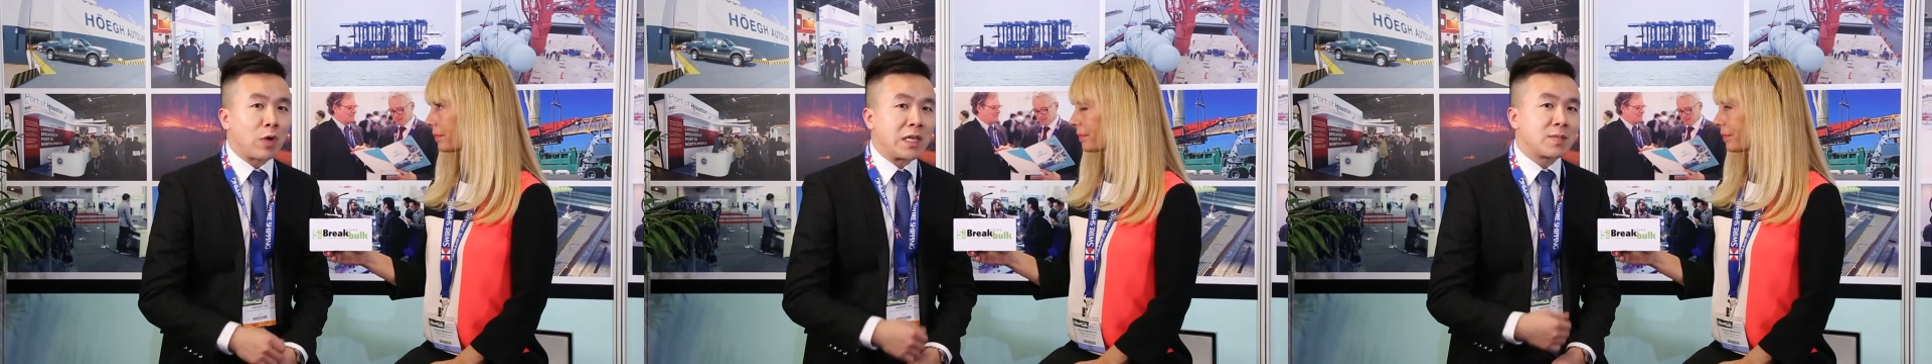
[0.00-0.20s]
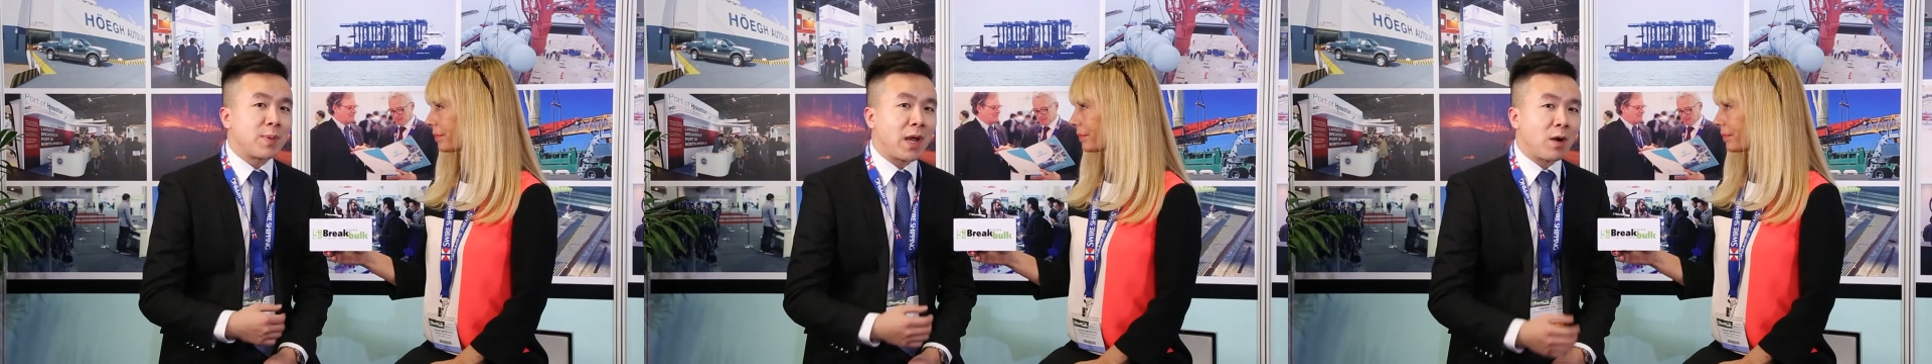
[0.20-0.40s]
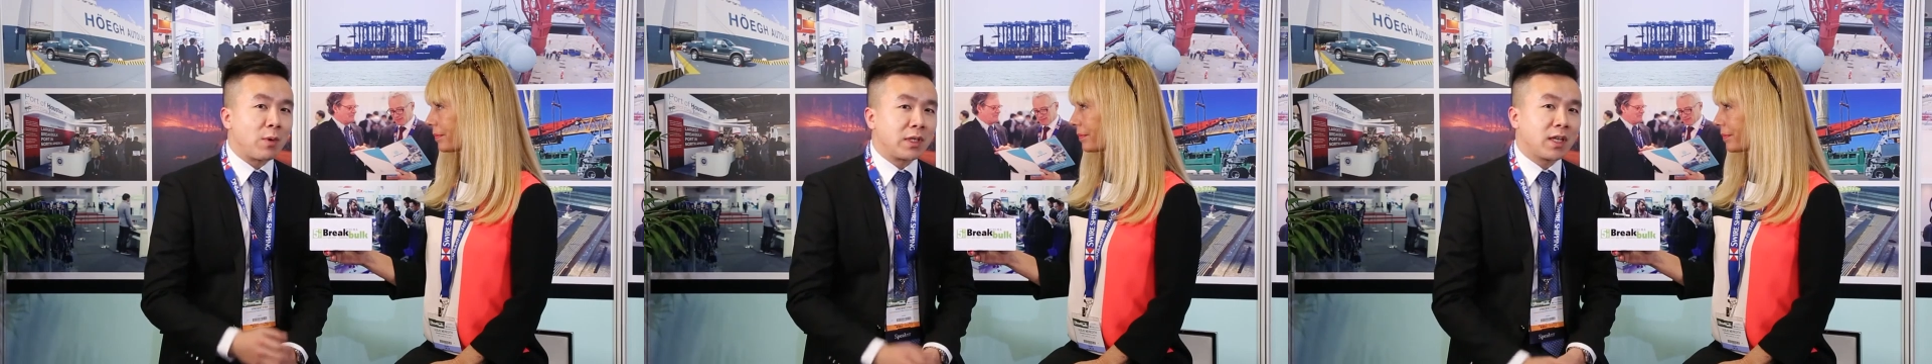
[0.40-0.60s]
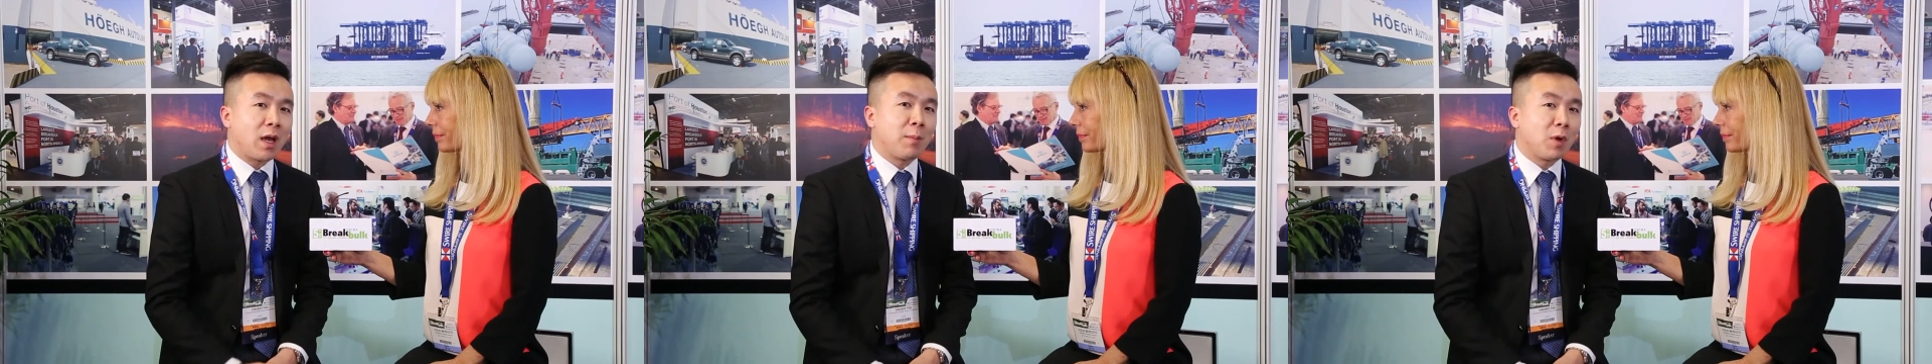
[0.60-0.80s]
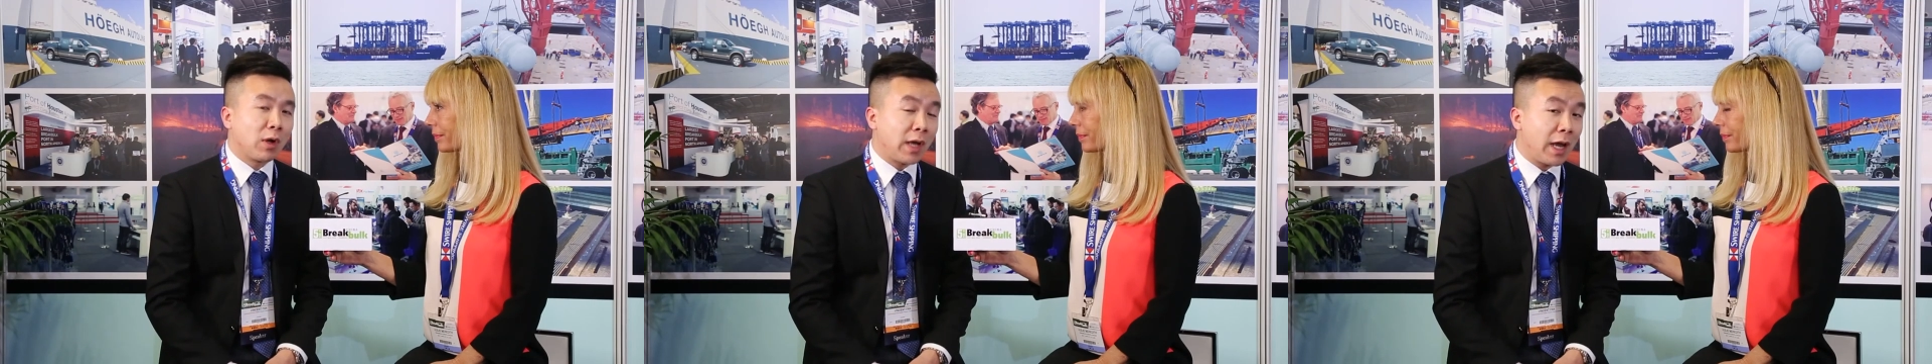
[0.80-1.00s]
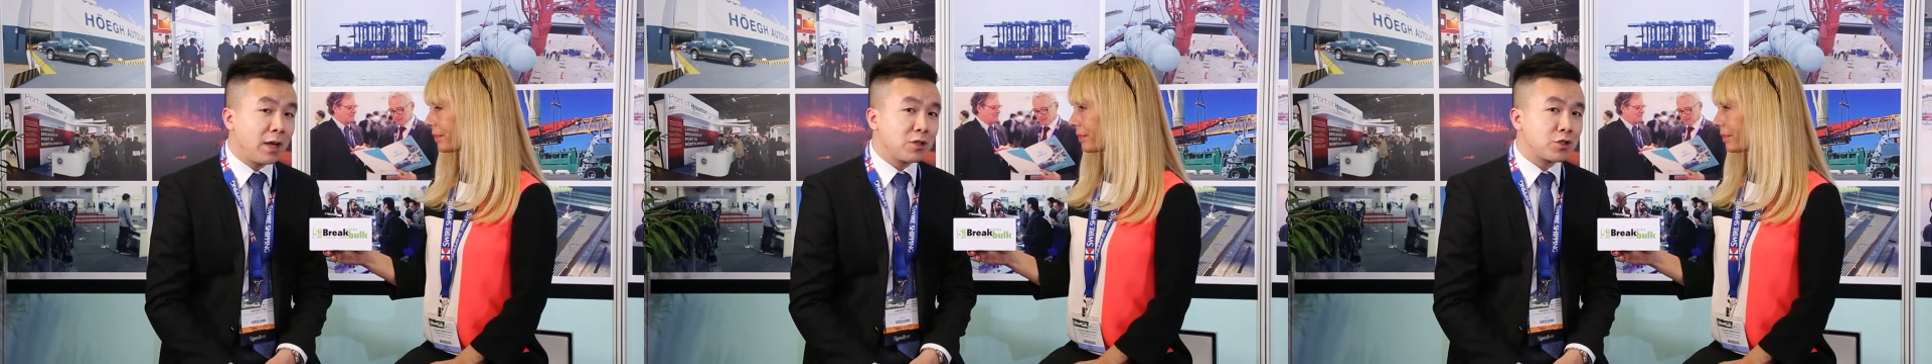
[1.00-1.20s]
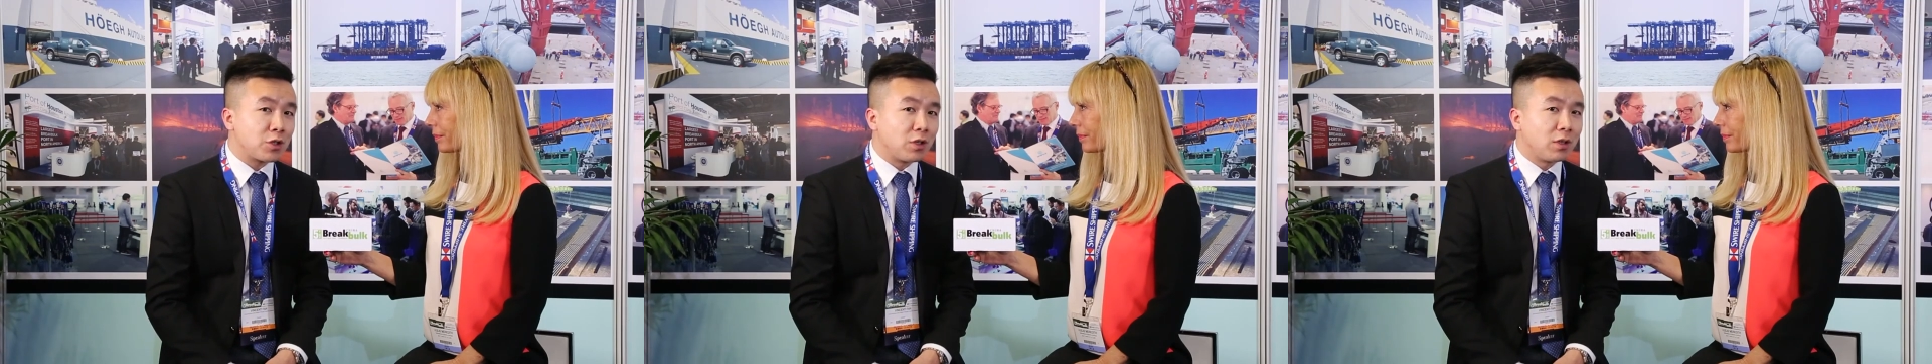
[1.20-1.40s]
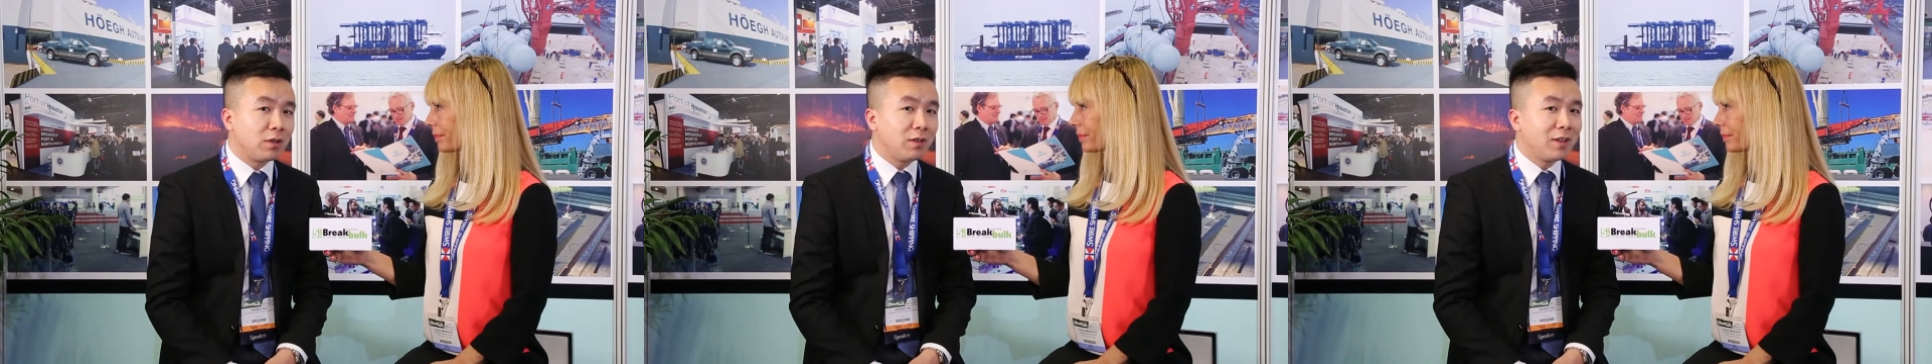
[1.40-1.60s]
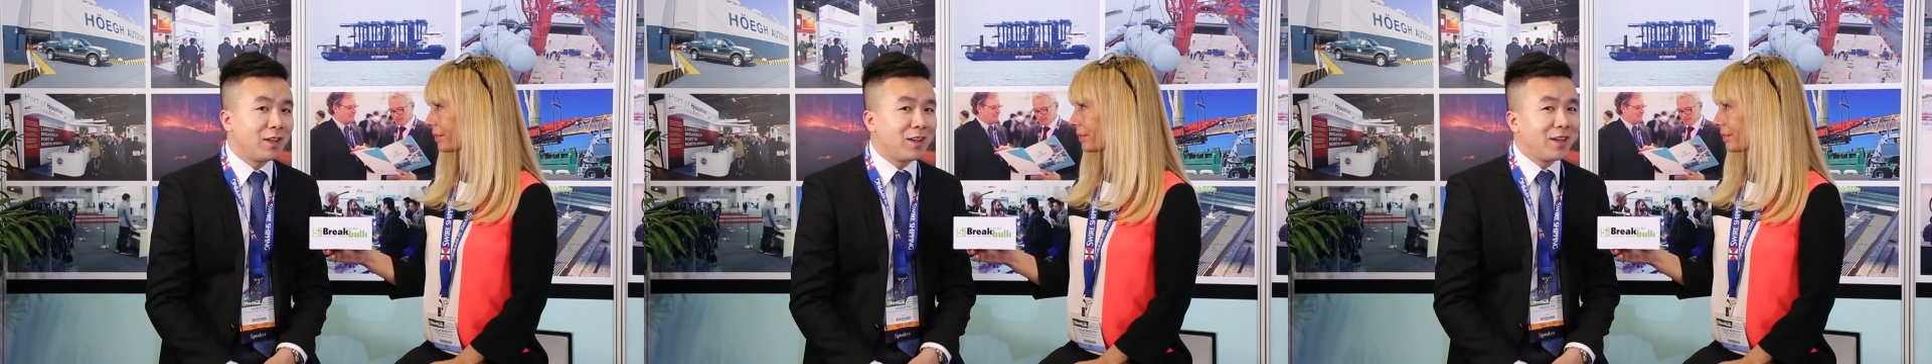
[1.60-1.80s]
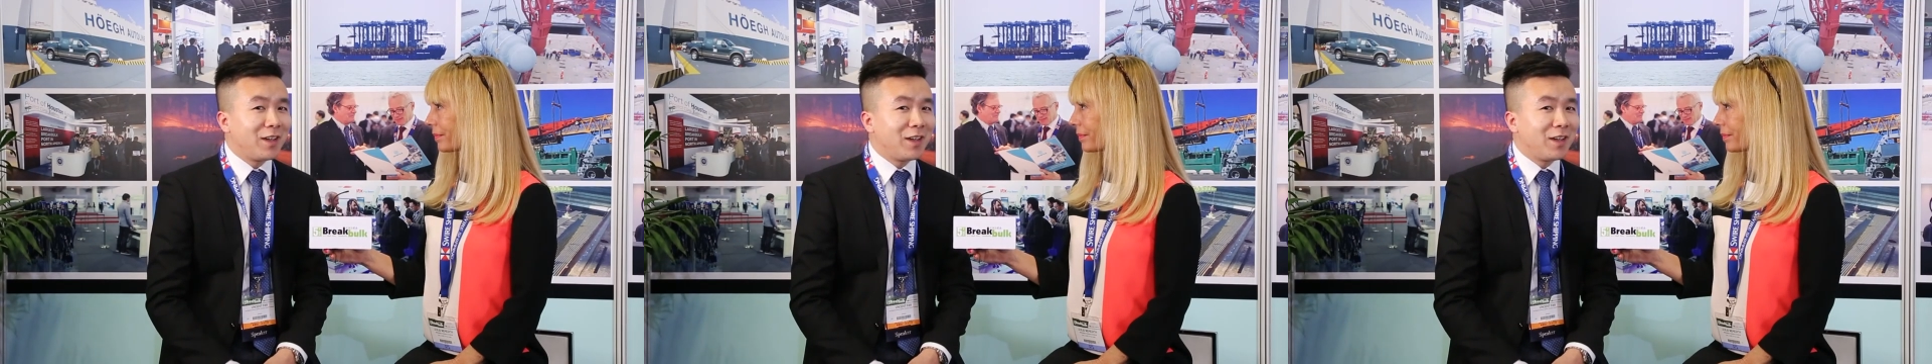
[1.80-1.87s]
transparent communication,